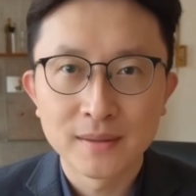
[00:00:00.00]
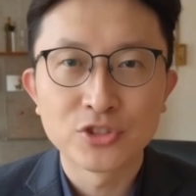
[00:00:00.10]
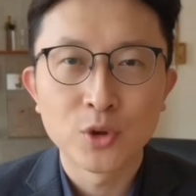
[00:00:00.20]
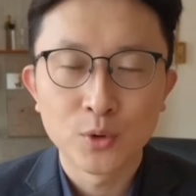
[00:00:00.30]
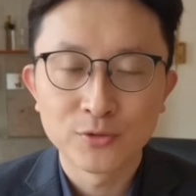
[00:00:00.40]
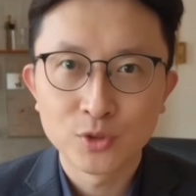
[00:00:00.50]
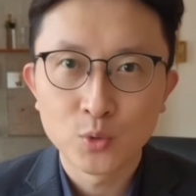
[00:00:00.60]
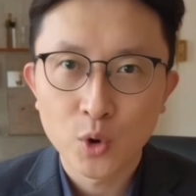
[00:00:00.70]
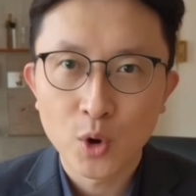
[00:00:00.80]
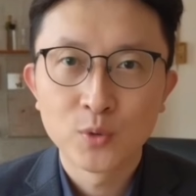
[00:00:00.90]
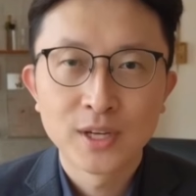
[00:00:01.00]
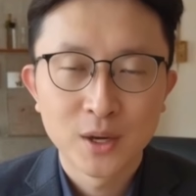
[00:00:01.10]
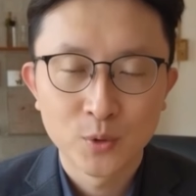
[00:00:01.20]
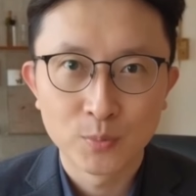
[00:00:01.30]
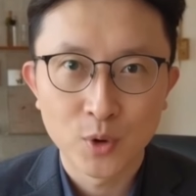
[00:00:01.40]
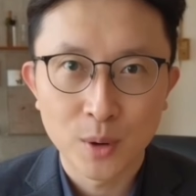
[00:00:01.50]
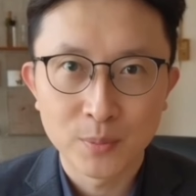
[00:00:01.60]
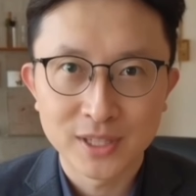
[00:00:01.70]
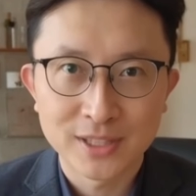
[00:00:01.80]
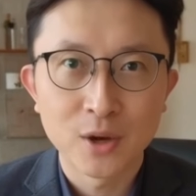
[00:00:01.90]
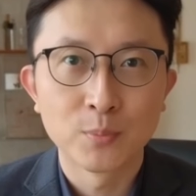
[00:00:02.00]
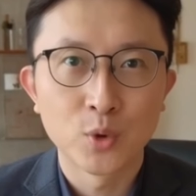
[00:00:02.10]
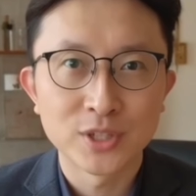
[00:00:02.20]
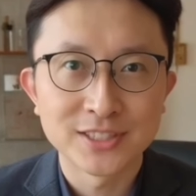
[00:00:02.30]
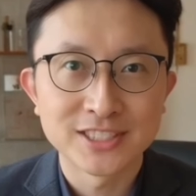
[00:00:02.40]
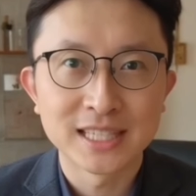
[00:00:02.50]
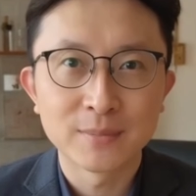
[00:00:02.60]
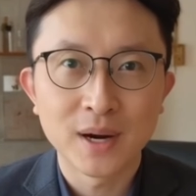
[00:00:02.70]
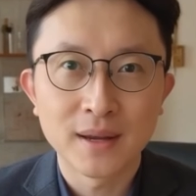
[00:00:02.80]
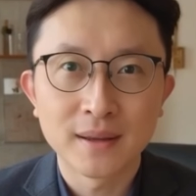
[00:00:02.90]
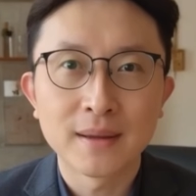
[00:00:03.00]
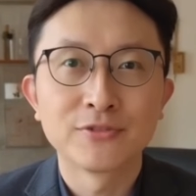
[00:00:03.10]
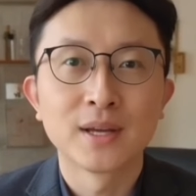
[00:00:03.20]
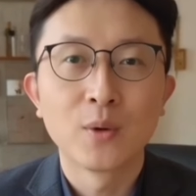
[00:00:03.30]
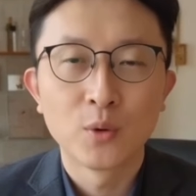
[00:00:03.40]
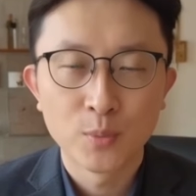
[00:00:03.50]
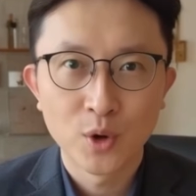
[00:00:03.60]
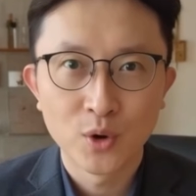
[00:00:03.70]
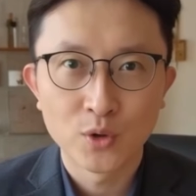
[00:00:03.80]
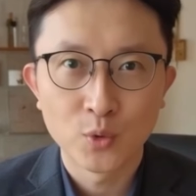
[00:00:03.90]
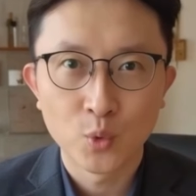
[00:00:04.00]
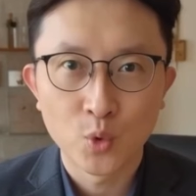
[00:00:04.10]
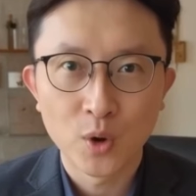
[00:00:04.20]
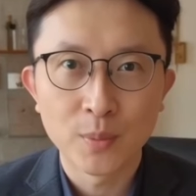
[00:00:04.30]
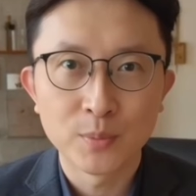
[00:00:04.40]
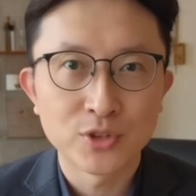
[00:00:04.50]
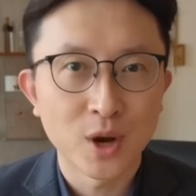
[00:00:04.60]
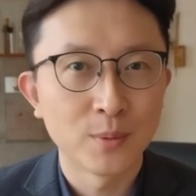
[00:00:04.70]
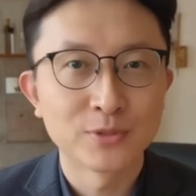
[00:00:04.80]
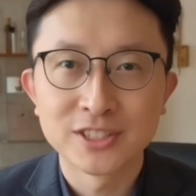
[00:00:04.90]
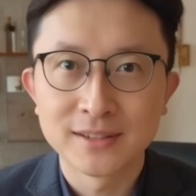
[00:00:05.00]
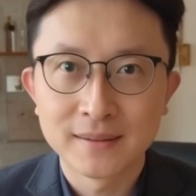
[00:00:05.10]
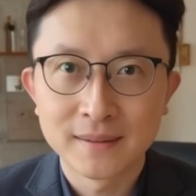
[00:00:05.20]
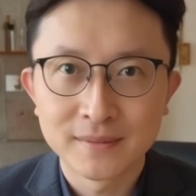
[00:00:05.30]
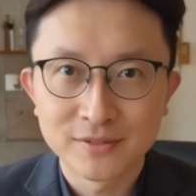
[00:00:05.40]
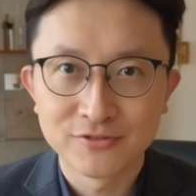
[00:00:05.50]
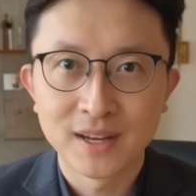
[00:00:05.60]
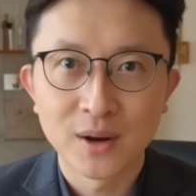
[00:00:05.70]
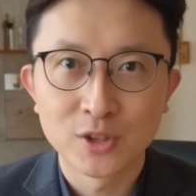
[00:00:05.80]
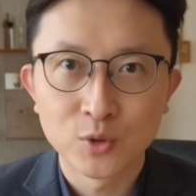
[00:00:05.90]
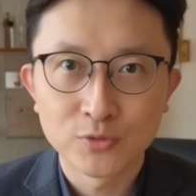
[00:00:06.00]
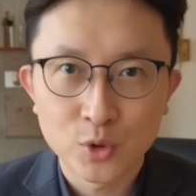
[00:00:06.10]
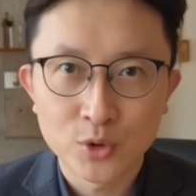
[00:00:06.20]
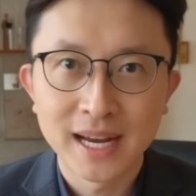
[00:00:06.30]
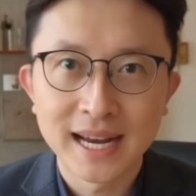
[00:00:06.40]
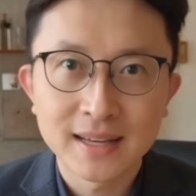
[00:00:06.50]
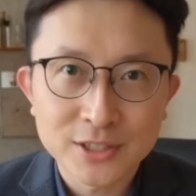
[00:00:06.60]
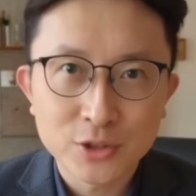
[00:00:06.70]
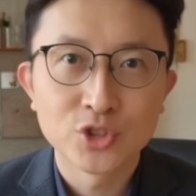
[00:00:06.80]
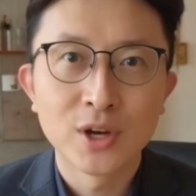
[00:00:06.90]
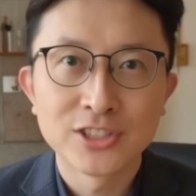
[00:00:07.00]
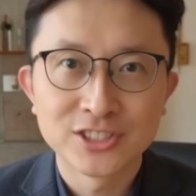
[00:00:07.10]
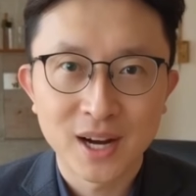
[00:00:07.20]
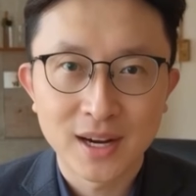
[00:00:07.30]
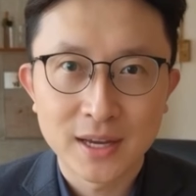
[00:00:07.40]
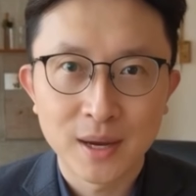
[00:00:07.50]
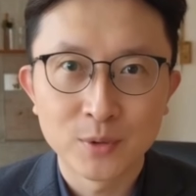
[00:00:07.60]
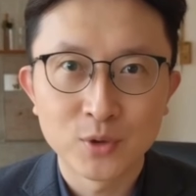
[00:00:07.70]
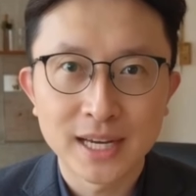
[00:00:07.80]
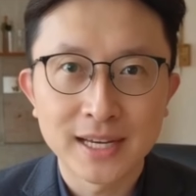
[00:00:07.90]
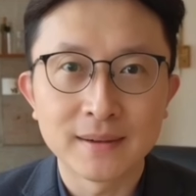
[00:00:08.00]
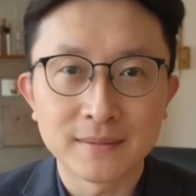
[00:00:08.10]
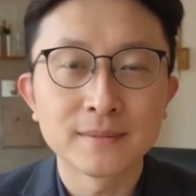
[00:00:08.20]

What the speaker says: So if you already own property near Bukit Timah, Farrer Park, or Upper Thomson, the value of your land just got an upgrade.